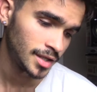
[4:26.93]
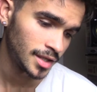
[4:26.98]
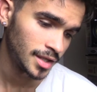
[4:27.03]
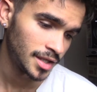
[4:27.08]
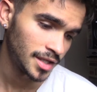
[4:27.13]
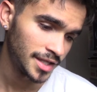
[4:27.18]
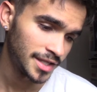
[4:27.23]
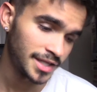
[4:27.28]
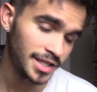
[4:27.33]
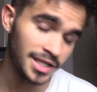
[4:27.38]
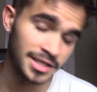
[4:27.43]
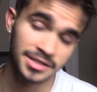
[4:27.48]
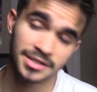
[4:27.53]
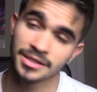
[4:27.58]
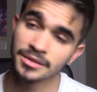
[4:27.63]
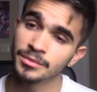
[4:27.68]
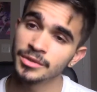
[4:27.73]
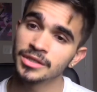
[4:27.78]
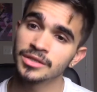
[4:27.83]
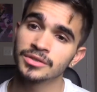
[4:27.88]
and that's
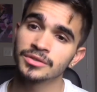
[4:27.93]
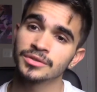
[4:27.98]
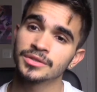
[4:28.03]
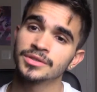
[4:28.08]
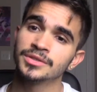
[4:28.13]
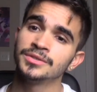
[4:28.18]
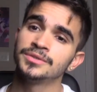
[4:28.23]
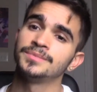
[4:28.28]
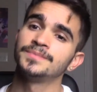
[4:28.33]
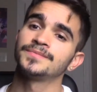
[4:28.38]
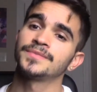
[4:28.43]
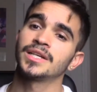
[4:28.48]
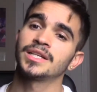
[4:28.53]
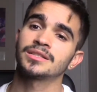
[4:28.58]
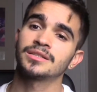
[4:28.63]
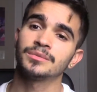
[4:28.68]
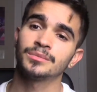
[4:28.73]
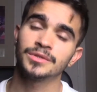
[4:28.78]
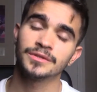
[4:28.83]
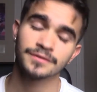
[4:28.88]
gonna be cool too. That's
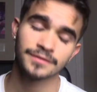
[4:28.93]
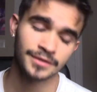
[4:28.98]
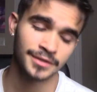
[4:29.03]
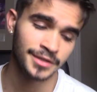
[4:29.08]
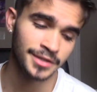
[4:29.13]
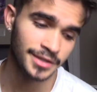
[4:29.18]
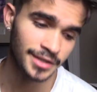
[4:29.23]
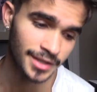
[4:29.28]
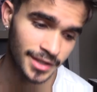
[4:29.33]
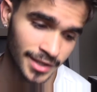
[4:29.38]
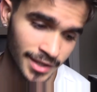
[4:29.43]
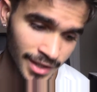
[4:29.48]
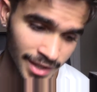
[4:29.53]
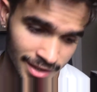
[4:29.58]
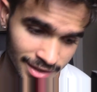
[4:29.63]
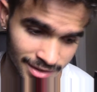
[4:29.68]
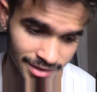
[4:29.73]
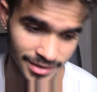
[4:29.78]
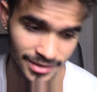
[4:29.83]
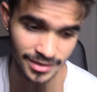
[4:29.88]
gonna be fun.
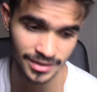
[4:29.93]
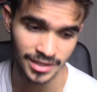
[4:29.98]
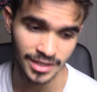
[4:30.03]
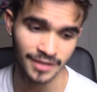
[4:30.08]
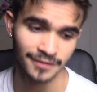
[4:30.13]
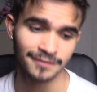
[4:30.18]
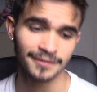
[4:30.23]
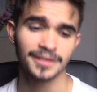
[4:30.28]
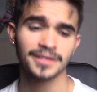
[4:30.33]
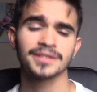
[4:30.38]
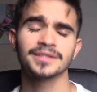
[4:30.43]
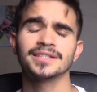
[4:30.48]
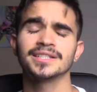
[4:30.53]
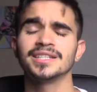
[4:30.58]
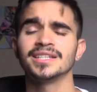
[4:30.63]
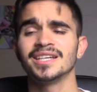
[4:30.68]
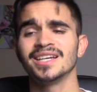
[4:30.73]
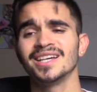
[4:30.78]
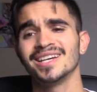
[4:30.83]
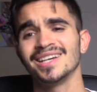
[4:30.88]
That's
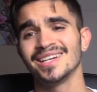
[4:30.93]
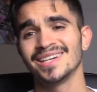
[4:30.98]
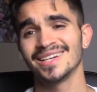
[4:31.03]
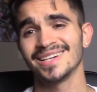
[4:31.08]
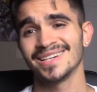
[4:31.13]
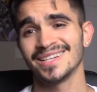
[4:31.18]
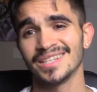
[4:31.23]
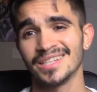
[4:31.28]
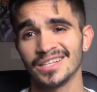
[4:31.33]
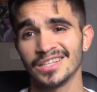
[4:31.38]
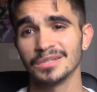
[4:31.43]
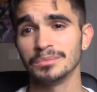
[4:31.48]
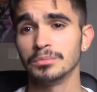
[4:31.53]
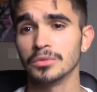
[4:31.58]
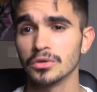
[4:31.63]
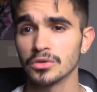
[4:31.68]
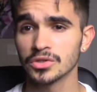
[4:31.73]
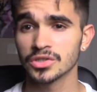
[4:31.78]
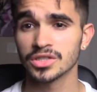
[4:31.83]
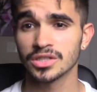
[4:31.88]
definitely the
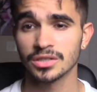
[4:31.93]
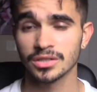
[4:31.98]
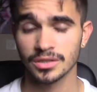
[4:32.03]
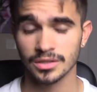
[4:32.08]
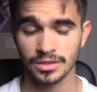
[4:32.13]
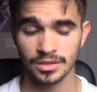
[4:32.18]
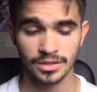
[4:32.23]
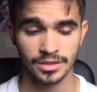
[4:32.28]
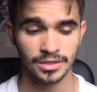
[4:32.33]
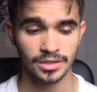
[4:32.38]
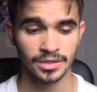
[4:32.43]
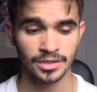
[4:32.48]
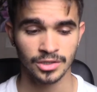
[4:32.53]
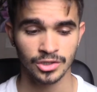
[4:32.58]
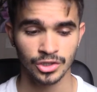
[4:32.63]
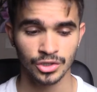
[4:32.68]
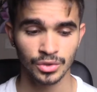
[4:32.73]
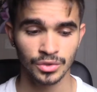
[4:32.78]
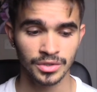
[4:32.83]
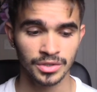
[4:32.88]
most uh,
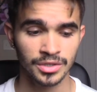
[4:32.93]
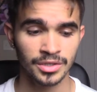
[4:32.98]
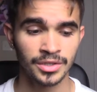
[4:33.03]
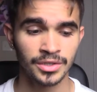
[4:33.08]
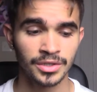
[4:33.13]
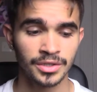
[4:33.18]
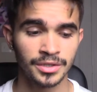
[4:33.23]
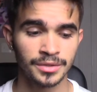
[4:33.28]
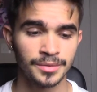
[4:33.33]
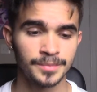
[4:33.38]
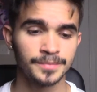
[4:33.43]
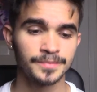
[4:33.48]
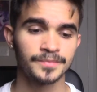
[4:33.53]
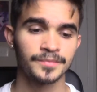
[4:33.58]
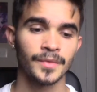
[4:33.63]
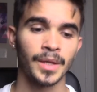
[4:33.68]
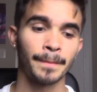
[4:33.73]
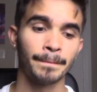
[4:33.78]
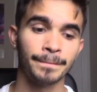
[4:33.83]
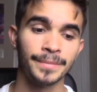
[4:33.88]
short-term
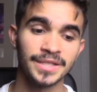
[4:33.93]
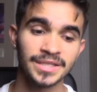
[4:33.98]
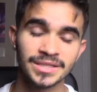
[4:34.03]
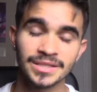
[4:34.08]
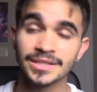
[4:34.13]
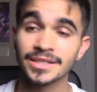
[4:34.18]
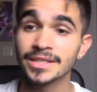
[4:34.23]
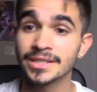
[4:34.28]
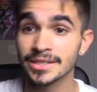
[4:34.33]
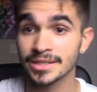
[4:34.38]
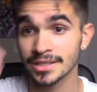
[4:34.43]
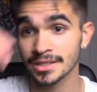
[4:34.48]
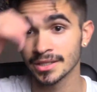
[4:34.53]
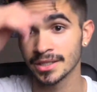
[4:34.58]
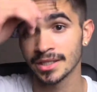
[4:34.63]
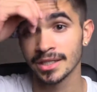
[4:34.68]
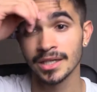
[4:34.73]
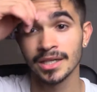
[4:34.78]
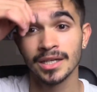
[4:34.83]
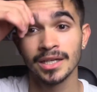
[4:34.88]
business
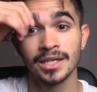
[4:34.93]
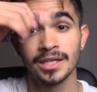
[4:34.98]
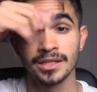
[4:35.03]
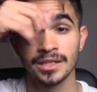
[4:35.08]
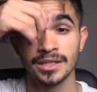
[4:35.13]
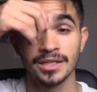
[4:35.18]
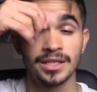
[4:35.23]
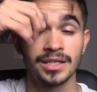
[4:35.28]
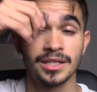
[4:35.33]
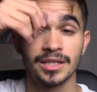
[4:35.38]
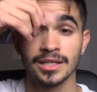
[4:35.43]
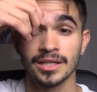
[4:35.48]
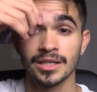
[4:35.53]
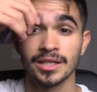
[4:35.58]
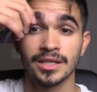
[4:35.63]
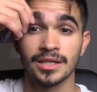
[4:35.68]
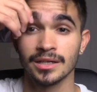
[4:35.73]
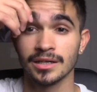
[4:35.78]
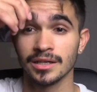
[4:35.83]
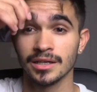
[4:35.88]

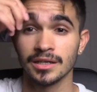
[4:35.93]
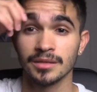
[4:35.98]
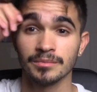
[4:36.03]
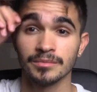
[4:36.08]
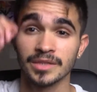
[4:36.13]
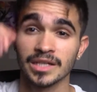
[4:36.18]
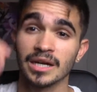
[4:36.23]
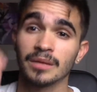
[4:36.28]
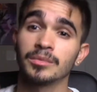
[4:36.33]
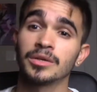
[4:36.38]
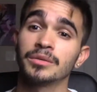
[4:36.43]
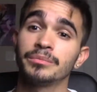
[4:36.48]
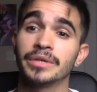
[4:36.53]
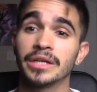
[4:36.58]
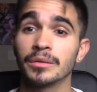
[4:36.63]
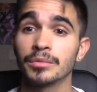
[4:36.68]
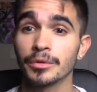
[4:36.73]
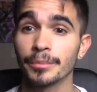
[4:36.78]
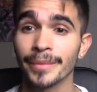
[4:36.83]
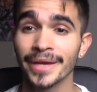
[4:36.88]
um, that I'm gonna be
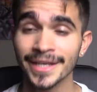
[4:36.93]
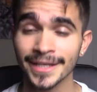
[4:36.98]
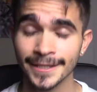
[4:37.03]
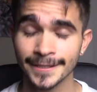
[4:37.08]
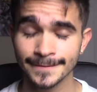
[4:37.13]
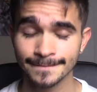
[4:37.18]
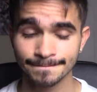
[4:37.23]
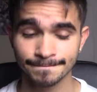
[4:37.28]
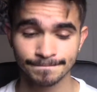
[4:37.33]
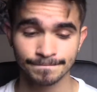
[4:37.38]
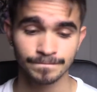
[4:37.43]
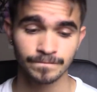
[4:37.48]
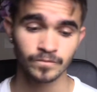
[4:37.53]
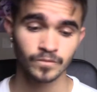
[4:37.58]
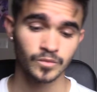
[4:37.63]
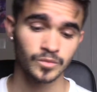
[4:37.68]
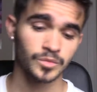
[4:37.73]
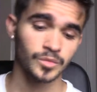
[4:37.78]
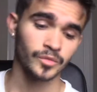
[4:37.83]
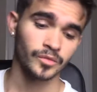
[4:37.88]
able to make.
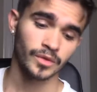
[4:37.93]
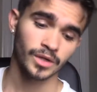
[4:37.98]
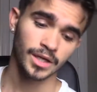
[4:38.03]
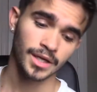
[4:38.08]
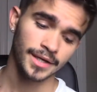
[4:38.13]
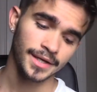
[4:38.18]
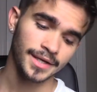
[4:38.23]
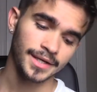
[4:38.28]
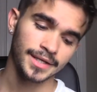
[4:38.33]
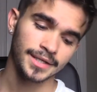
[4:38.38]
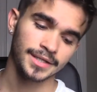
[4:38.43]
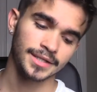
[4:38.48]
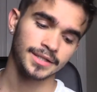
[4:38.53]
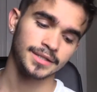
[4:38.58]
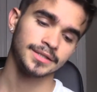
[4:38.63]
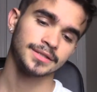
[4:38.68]
And